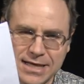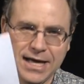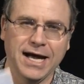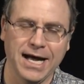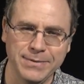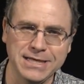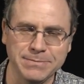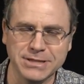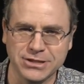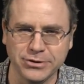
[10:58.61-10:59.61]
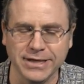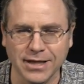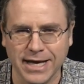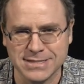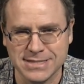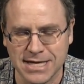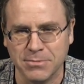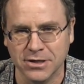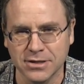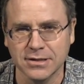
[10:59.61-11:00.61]
I went to Missouri last
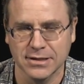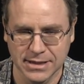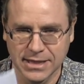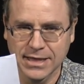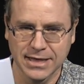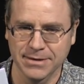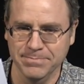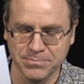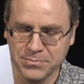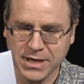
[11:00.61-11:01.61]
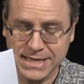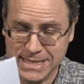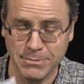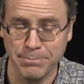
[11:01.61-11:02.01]
summer because I'm a